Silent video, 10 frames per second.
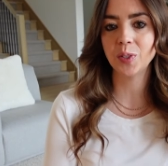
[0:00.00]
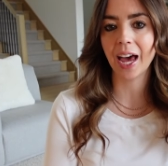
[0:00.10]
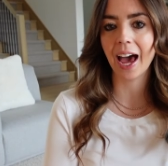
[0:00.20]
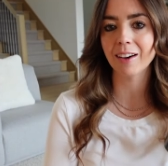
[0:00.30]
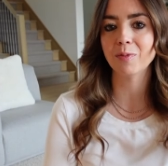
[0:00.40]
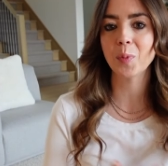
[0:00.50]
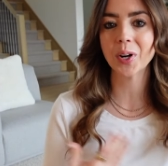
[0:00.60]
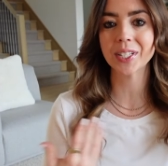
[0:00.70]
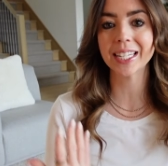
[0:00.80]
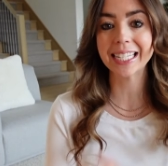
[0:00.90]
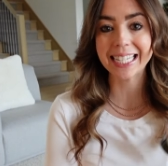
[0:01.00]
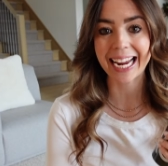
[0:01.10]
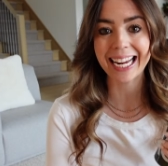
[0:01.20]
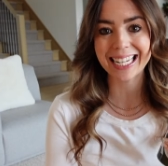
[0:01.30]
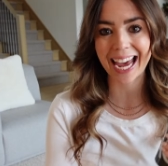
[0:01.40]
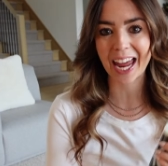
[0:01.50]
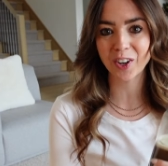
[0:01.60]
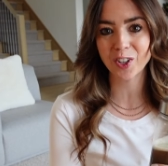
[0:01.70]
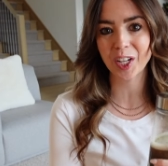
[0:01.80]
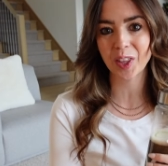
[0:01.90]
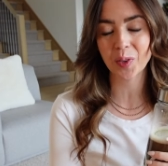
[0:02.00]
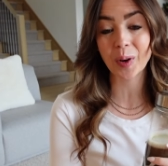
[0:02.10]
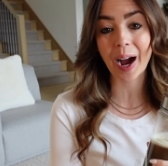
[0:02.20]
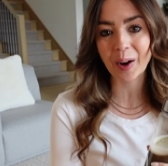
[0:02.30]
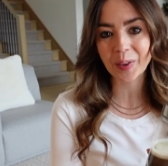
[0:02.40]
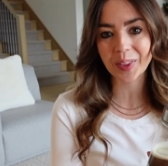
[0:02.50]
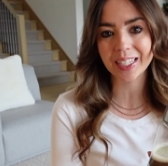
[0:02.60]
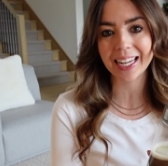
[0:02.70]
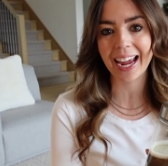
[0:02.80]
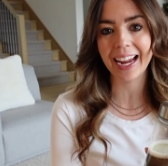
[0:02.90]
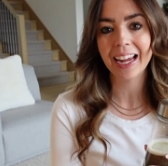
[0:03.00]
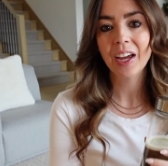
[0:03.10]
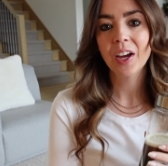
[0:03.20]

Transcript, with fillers: to have more sustained energy throughout the day